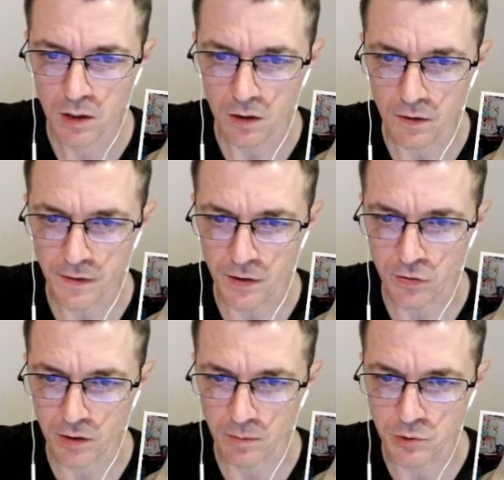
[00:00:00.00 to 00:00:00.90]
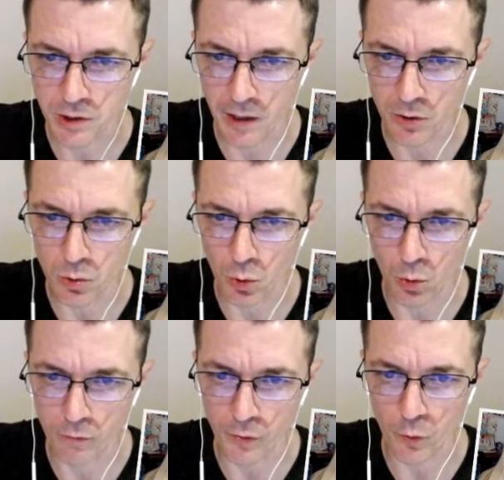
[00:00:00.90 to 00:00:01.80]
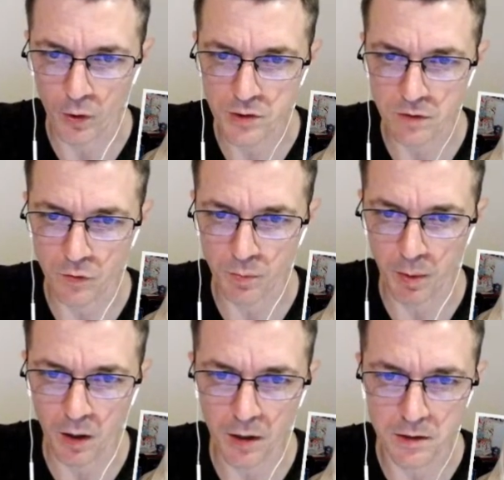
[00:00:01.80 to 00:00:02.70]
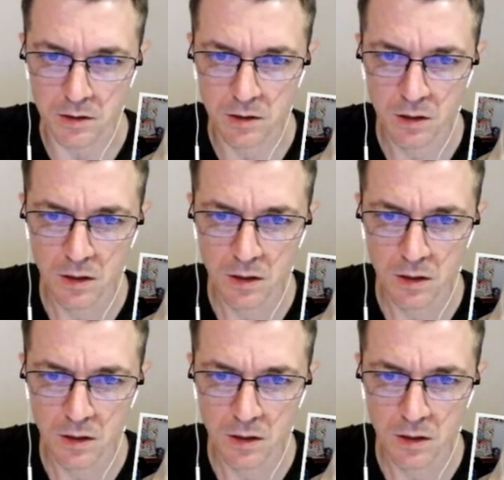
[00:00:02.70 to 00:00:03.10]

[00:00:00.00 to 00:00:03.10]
Let that same shadow go over the rest of his body.